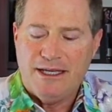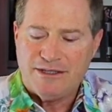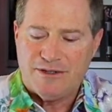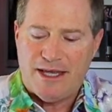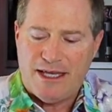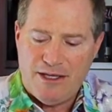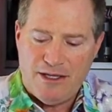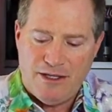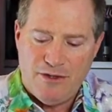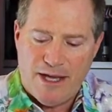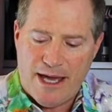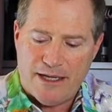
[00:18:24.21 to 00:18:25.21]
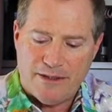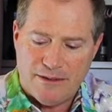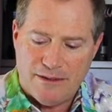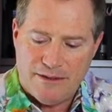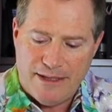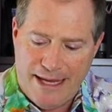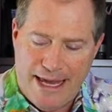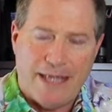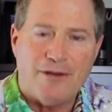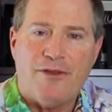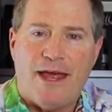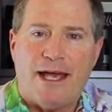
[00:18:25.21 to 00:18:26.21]
so that you got to
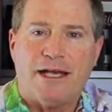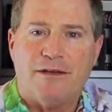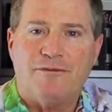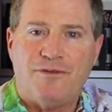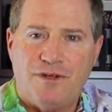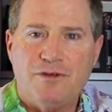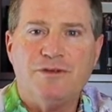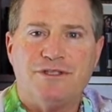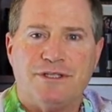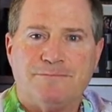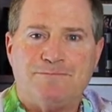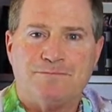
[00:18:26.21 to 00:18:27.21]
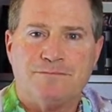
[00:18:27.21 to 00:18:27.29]
handle that confusion.